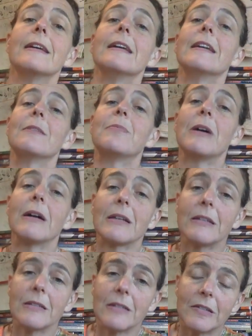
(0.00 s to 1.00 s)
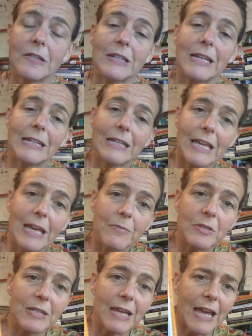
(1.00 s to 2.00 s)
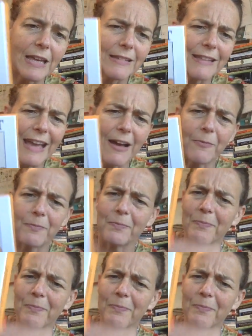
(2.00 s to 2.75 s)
in a pocket edition, and it came today. Now,